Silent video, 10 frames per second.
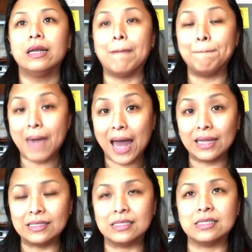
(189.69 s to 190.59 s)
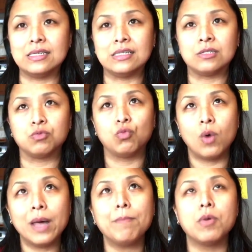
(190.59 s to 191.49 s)
Then balance is
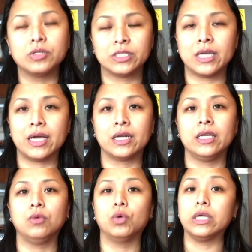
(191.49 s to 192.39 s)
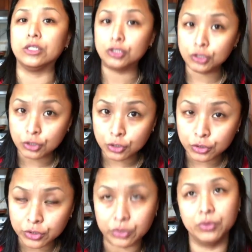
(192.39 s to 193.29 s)
what most likely will
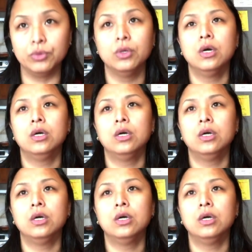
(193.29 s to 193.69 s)
ensure you